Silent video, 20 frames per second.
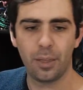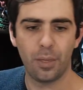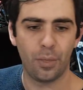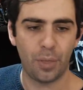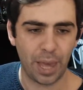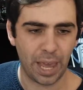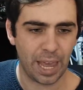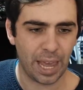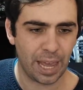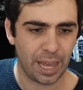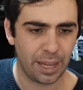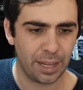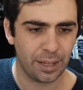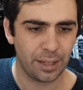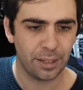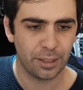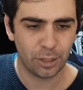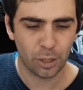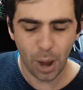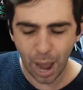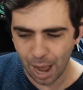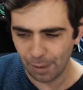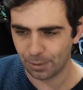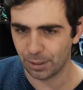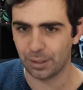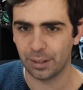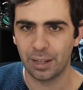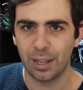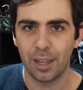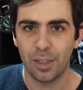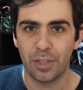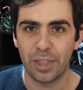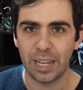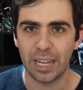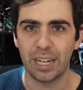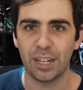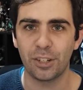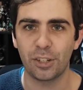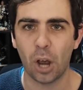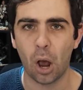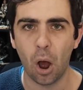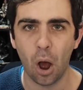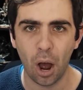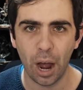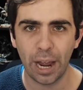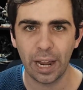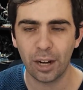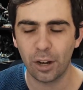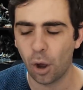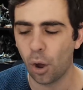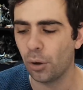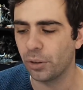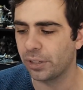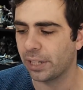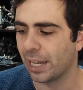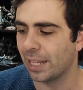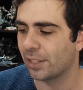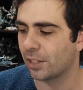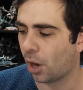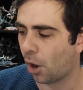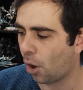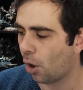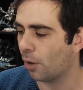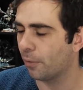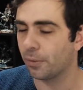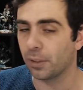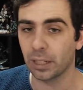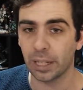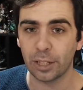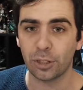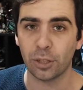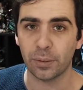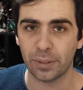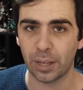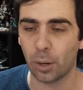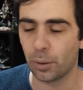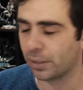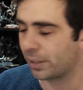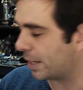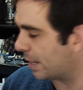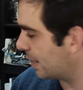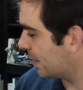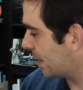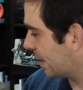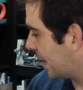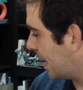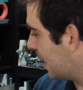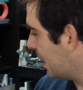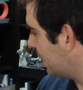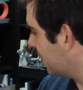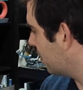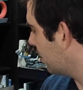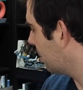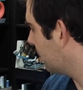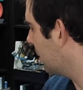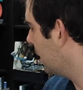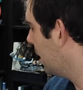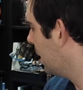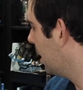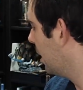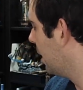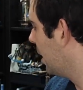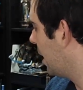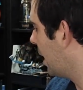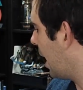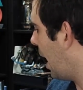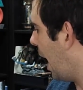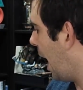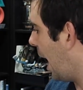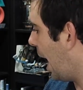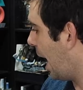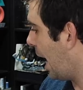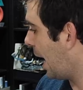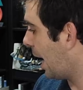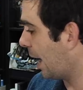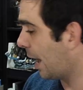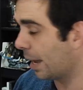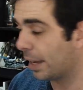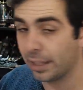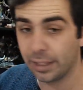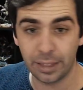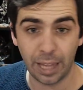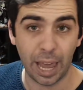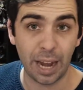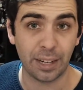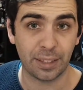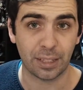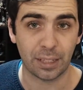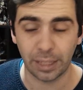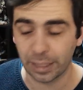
there you have it. The entire contents of The Legend of Zelda Tears of the Kingdom and its